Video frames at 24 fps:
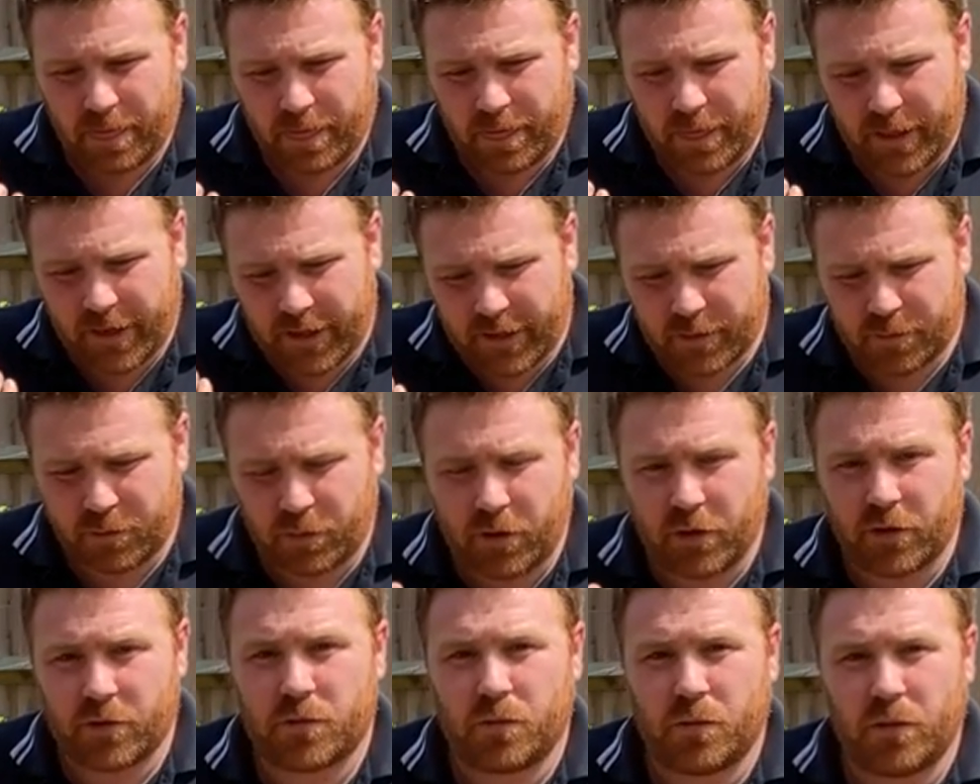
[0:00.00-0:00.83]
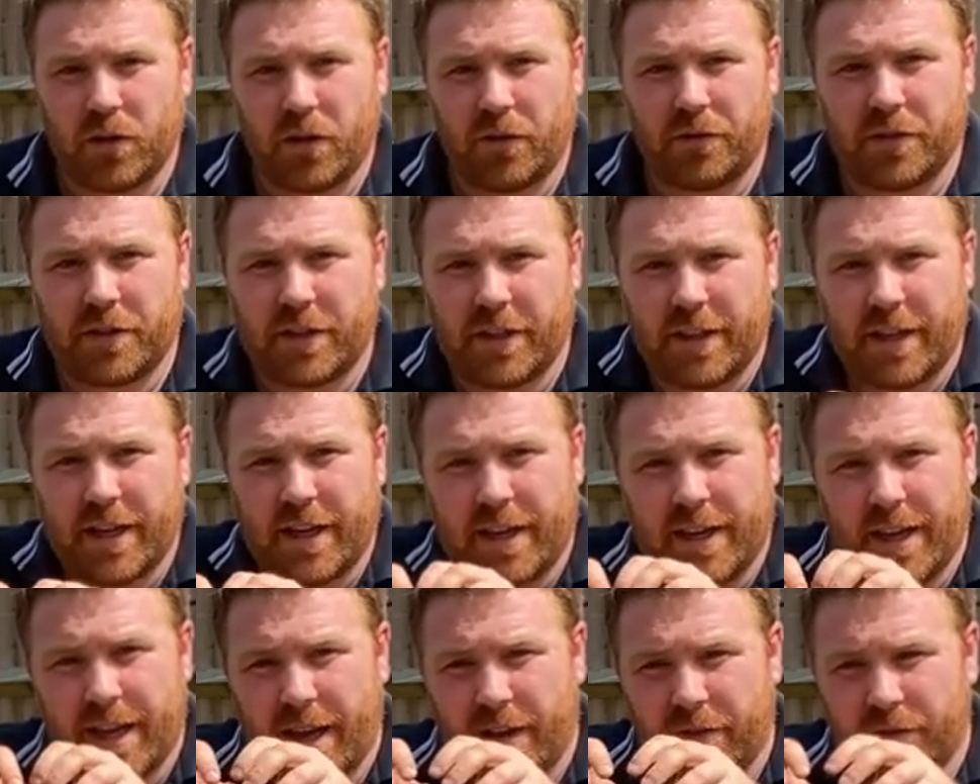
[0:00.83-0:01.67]
these plugs will obviously
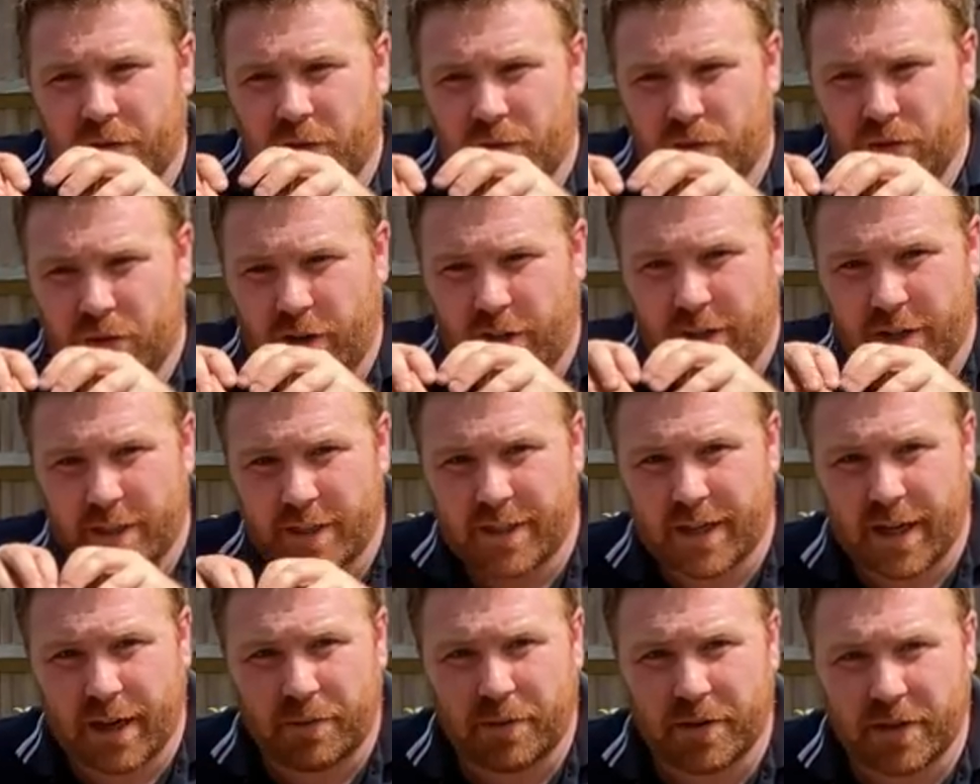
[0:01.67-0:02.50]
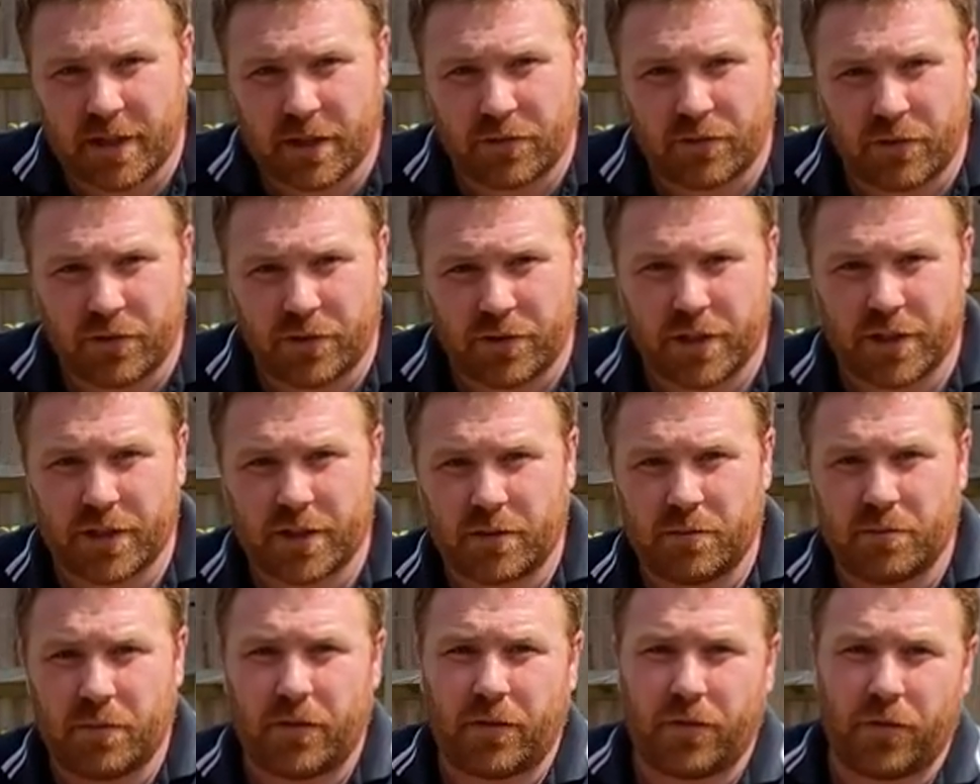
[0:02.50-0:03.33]
then have to try and establish their root
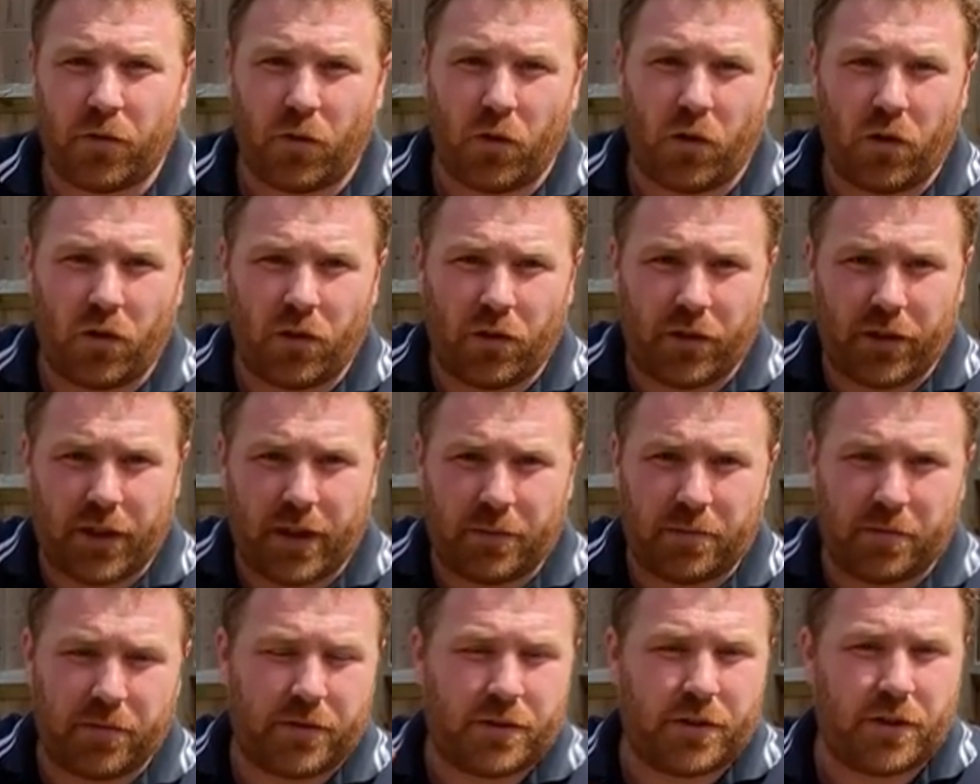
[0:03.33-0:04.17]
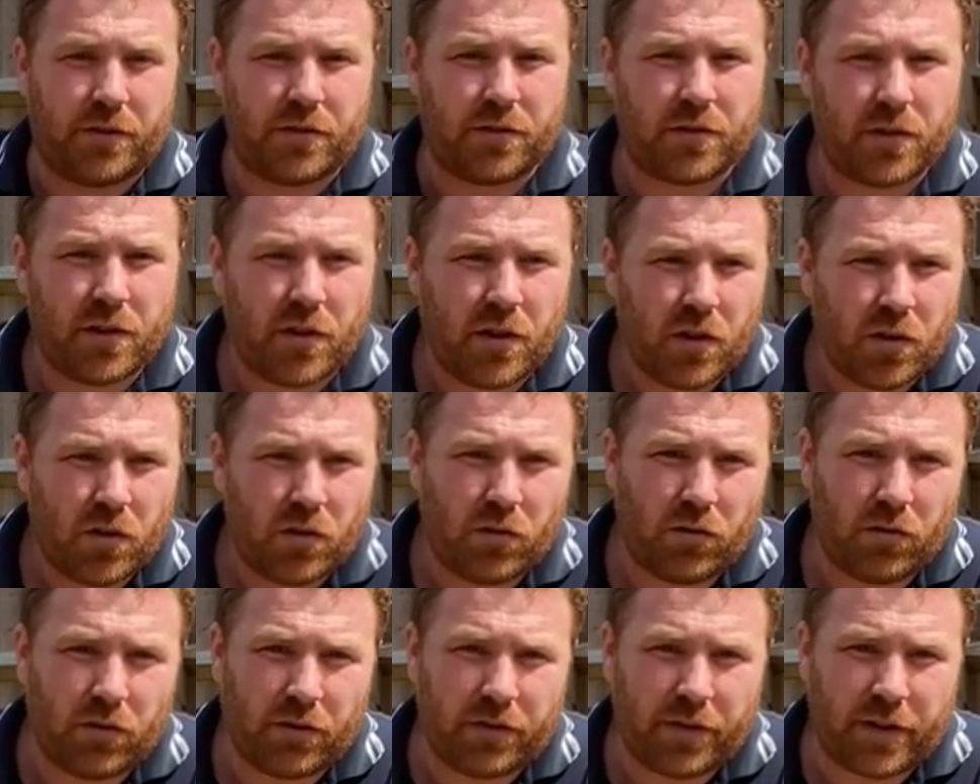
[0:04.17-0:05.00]
system before they produce
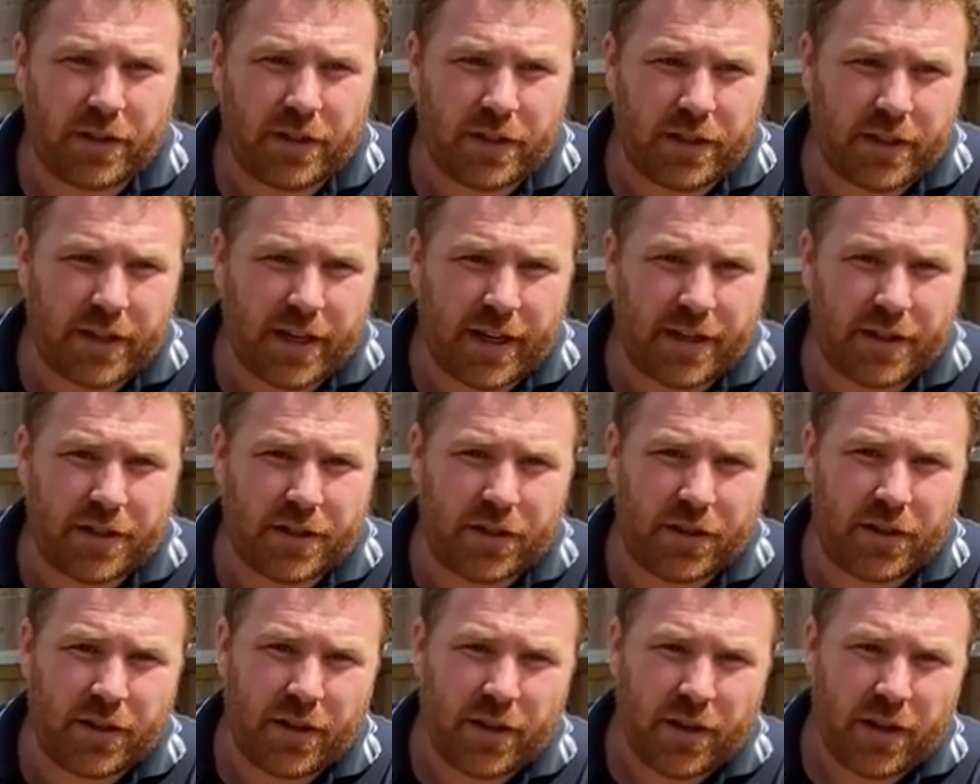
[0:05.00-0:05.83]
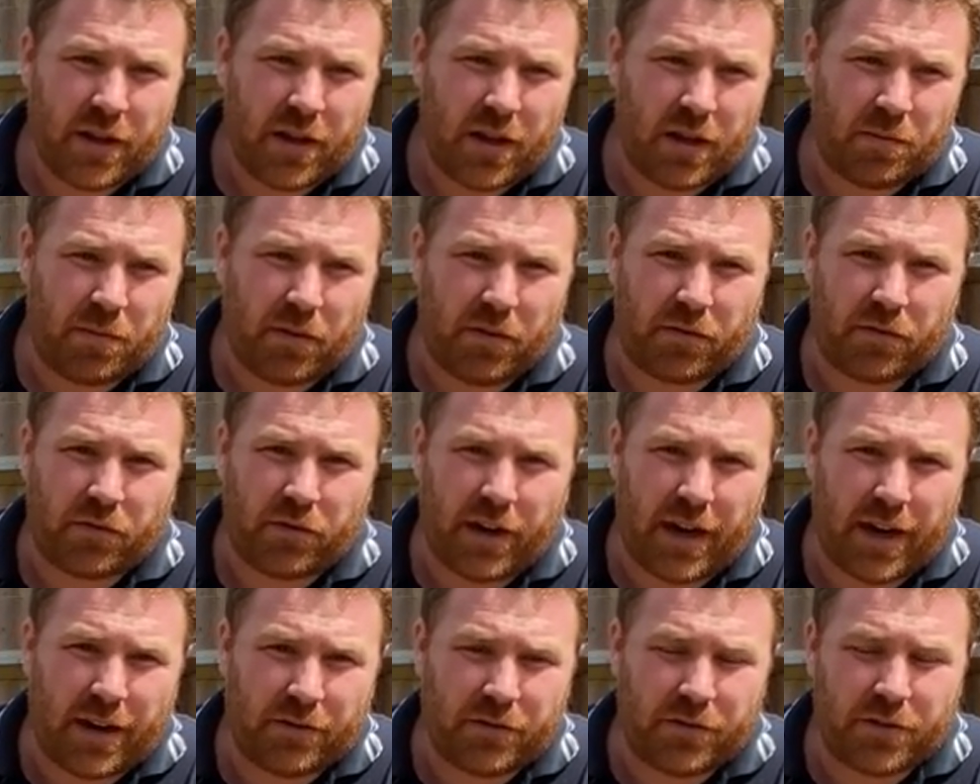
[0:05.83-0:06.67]
all the vegetation above
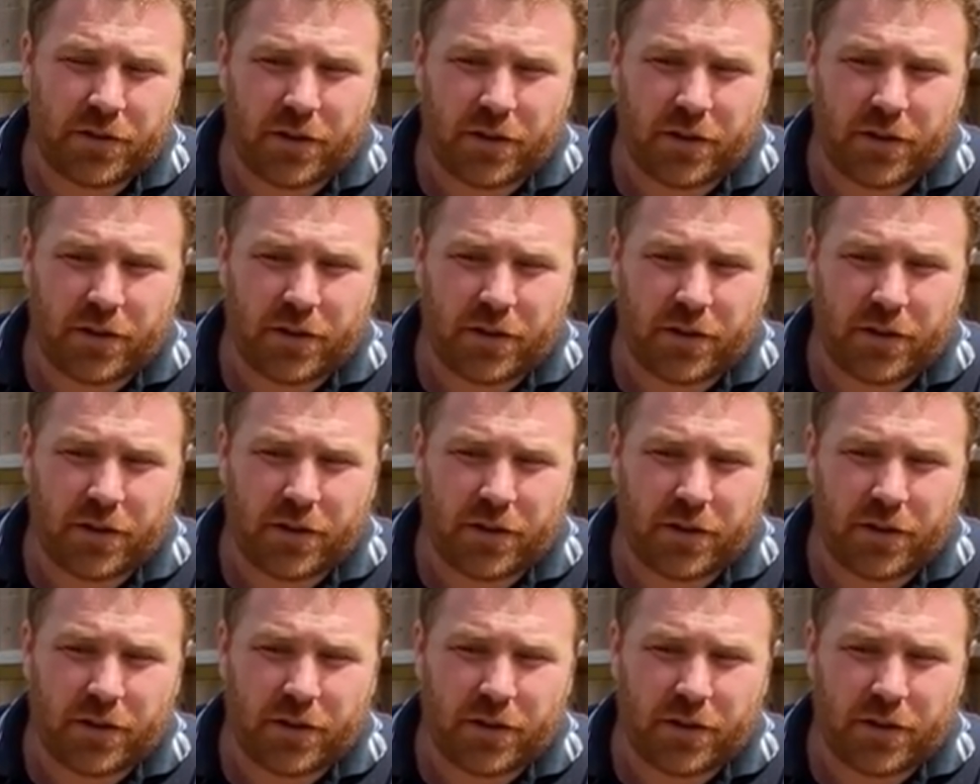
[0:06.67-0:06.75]
ground.